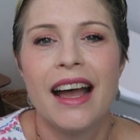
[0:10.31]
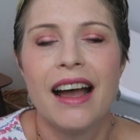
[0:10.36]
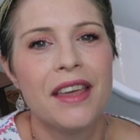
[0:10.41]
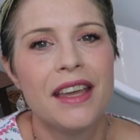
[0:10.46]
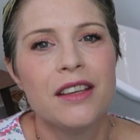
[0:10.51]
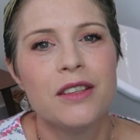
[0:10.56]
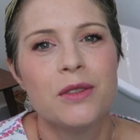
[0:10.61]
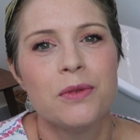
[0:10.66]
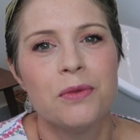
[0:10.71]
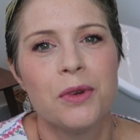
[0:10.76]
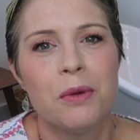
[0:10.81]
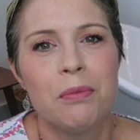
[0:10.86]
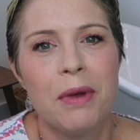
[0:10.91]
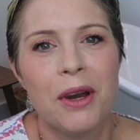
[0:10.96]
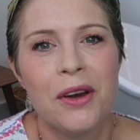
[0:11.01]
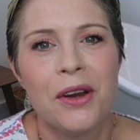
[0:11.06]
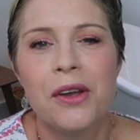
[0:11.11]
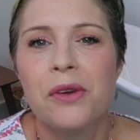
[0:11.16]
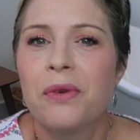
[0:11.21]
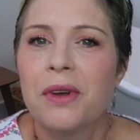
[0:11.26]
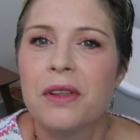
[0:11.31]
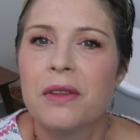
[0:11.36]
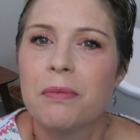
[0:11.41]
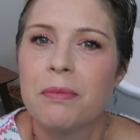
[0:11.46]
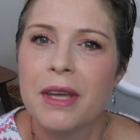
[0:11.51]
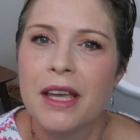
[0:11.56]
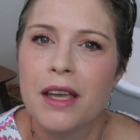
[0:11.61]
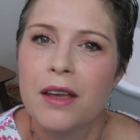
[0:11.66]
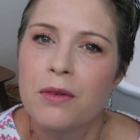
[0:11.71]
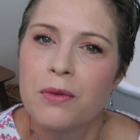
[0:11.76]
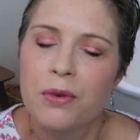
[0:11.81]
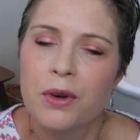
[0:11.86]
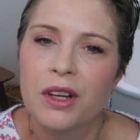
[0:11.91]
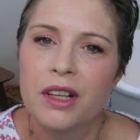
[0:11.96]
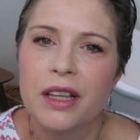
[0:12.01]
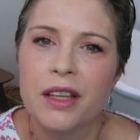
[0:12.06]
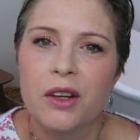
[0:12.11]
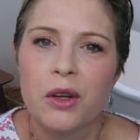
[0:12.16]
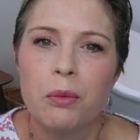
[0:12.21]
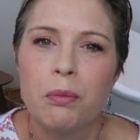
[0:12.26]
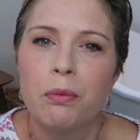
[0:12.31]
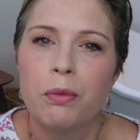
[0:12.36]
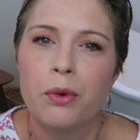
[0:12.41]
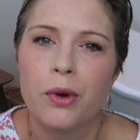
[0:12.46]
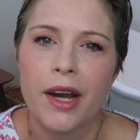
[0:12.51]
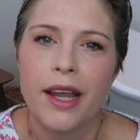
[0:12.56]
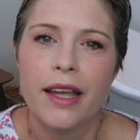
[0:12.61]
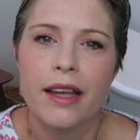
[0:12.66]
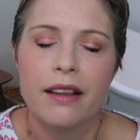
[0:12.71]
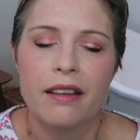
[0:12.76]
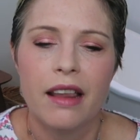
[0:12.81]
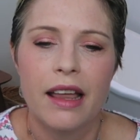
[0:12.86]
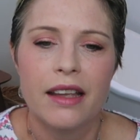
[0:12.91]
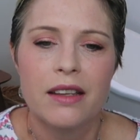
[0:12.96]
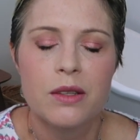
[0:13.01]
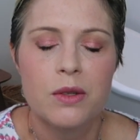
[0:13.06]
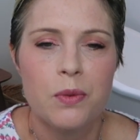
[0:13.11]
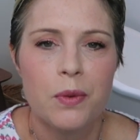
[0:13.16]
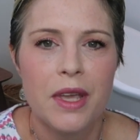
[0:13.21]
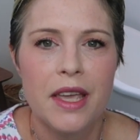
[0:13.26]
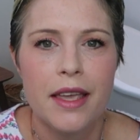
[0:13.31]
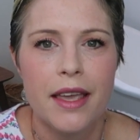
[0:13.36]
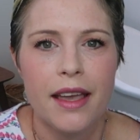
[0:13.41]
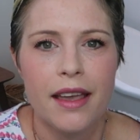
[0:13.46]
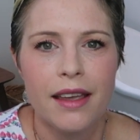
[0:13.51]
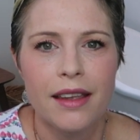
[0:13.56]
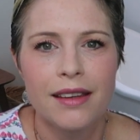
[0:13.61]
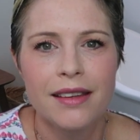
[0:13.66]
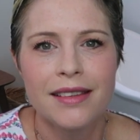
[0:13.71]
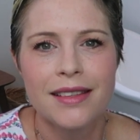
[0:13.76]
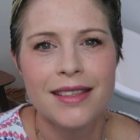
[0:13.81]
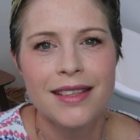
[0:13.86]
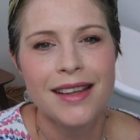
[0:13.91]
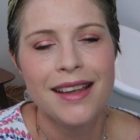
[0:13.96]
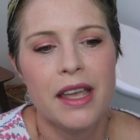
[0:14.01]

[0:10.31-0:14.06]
thanks for bearing with me for a little break last weekend.